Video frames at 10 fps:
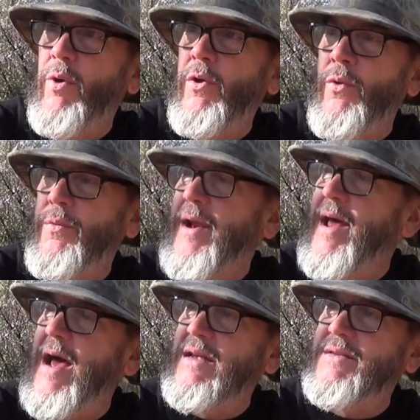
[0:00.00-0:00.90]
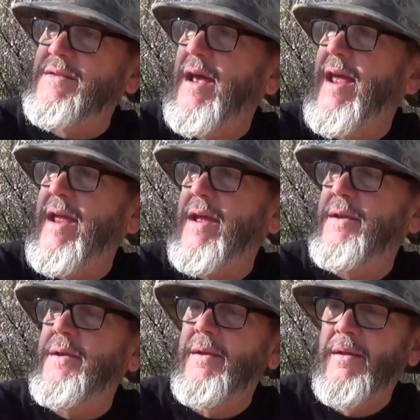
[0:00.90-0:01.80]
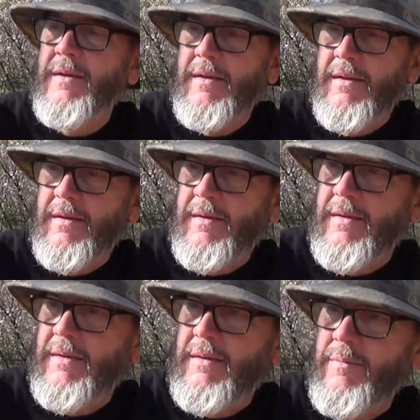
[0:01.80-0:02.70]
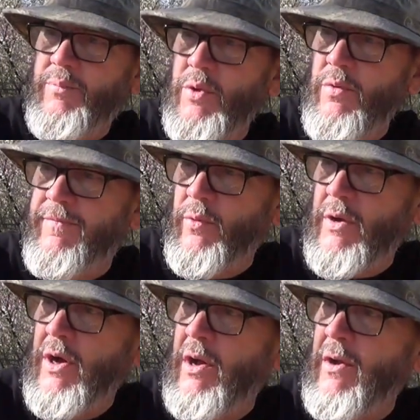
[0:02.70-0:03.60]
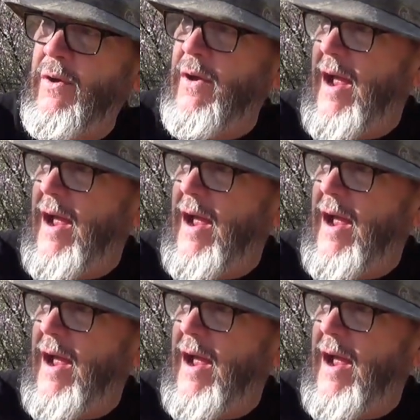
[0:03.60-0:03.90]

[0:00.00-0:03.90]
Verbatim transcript: brew. Nice head. Beautiful color.